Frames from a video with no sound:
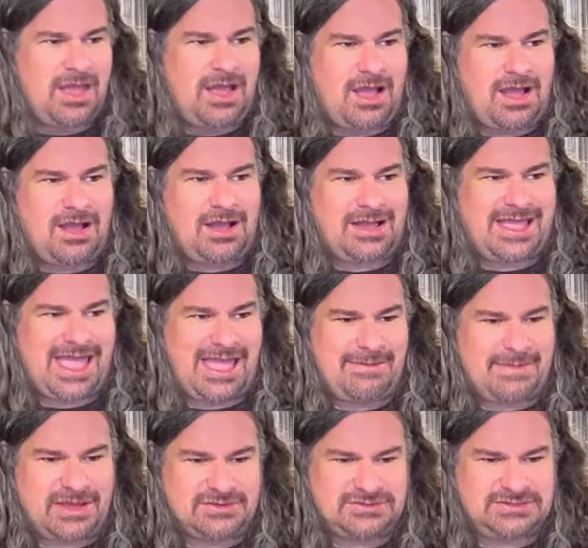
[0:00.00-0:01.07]
uh,
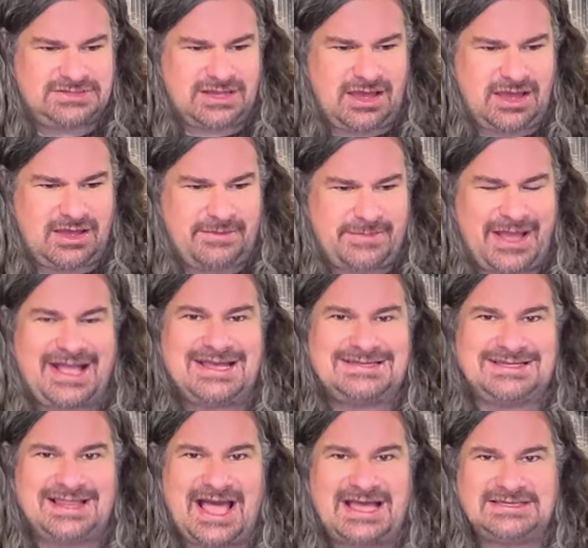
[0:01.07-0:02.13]
came out um, i
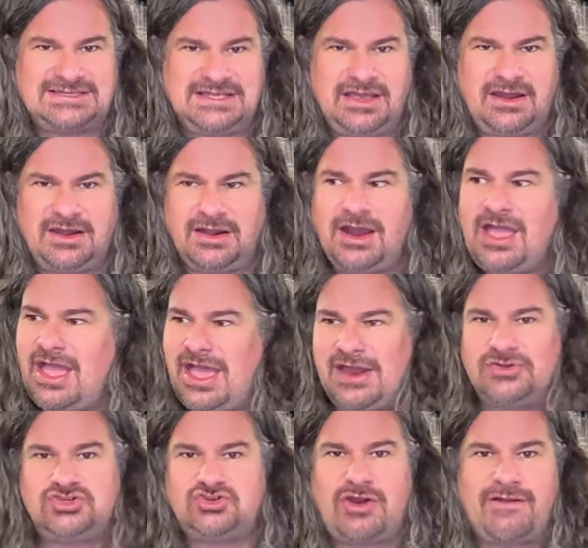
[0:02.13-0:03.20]
guess last year and it
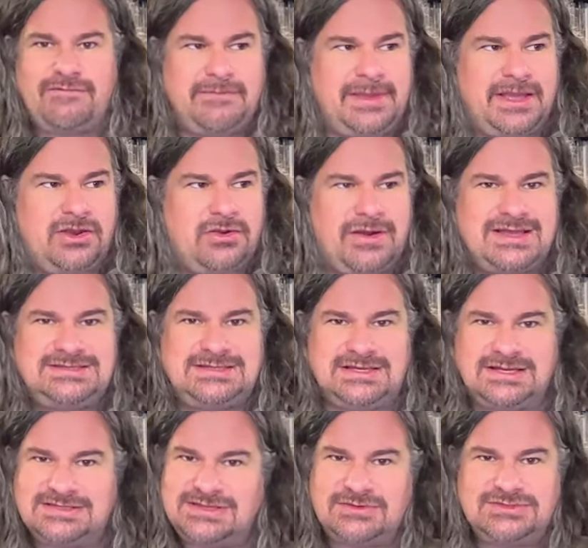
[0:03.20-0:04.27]
was driving me crazy
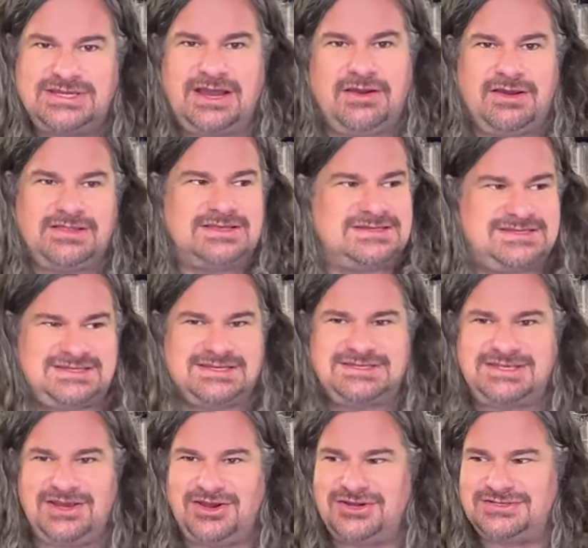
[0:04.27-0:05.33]
because i was hearing this
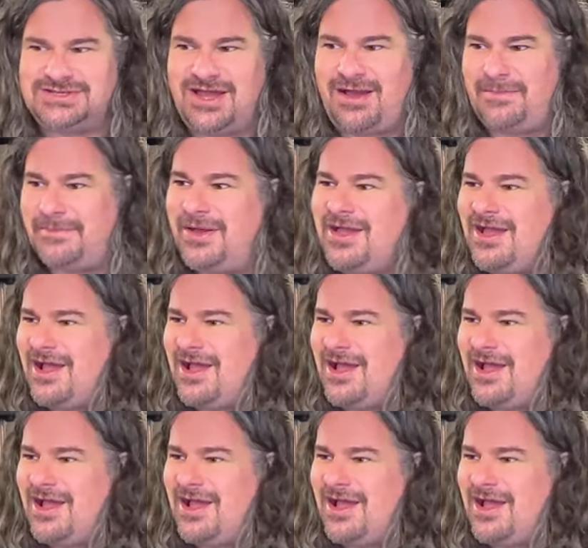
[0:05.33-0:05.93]
60 hertz hum